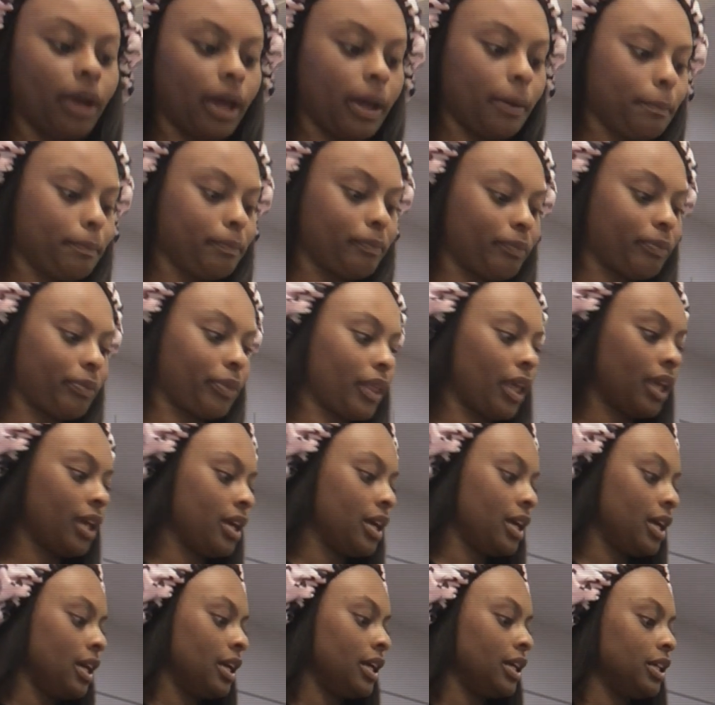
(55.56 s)
Okay.
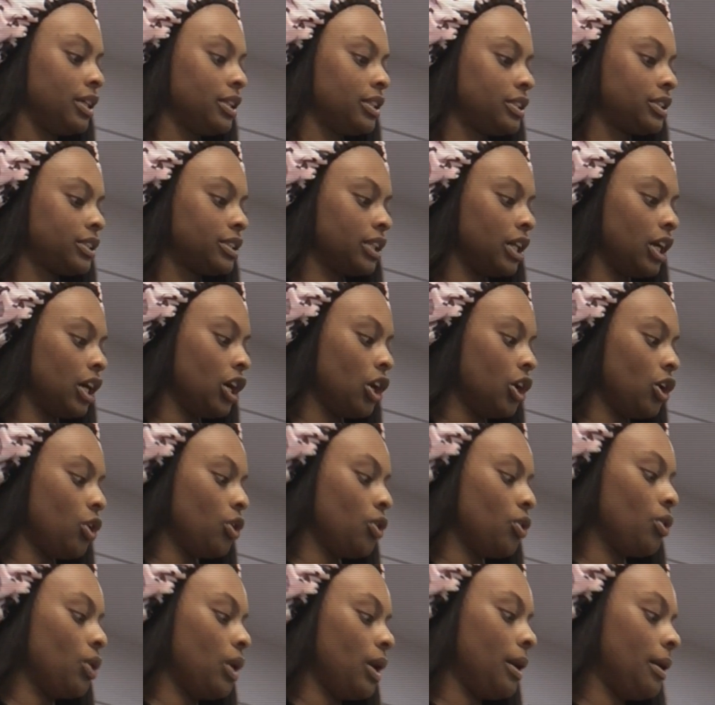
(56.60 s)

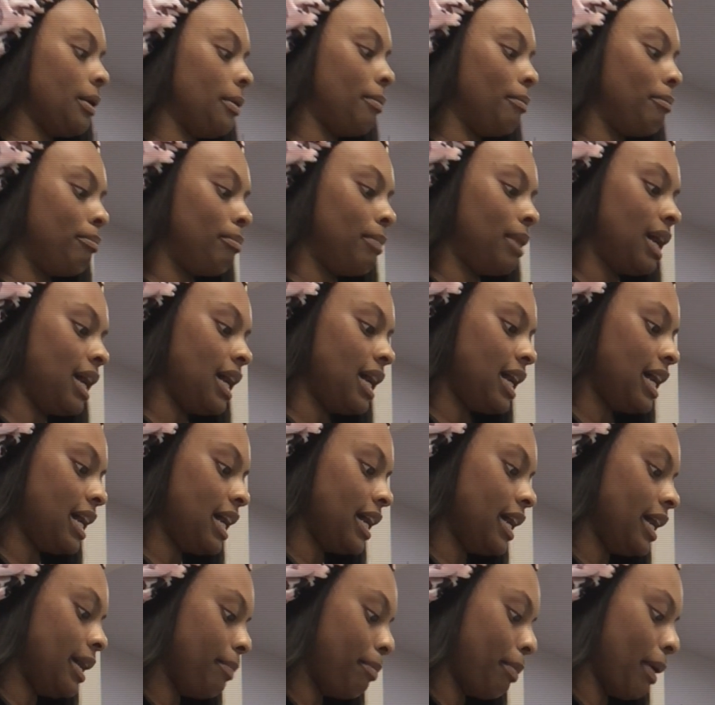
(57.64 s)
So
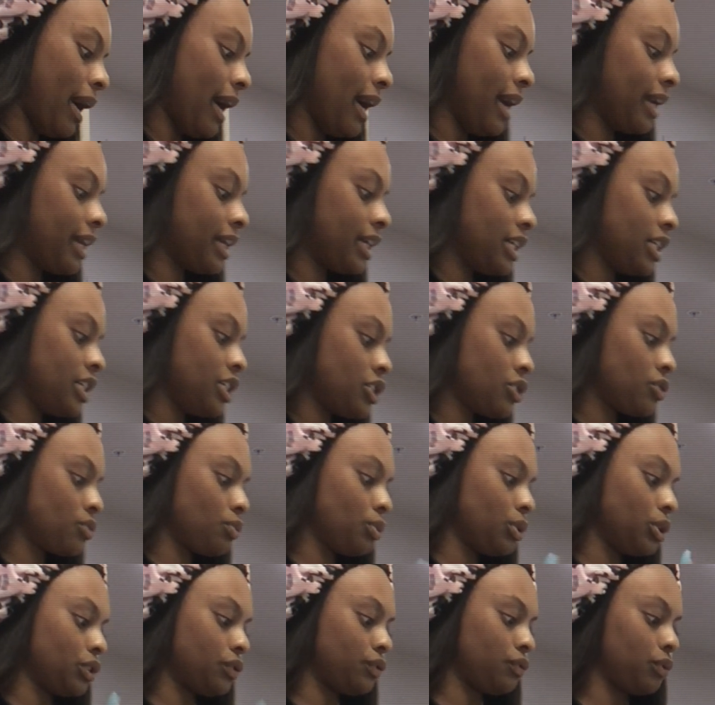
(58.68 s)
my package
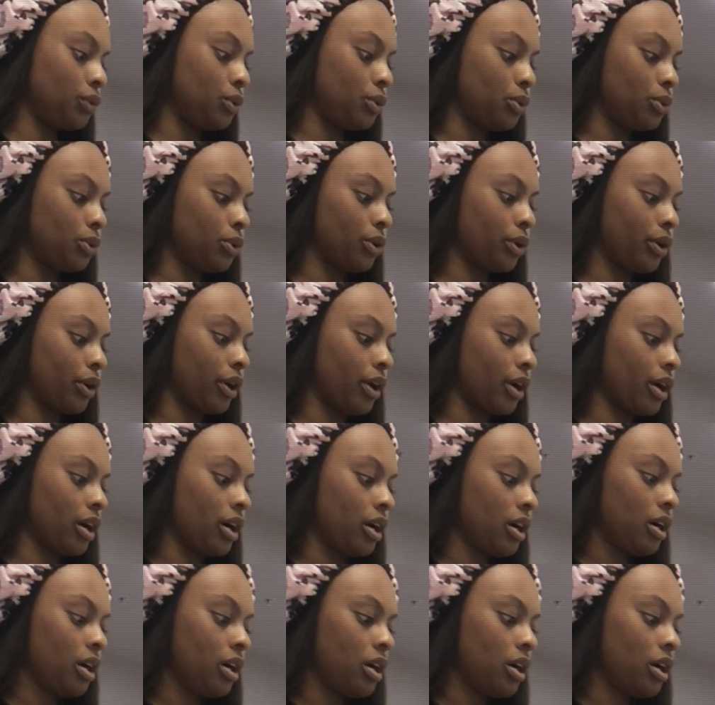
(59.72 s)
was for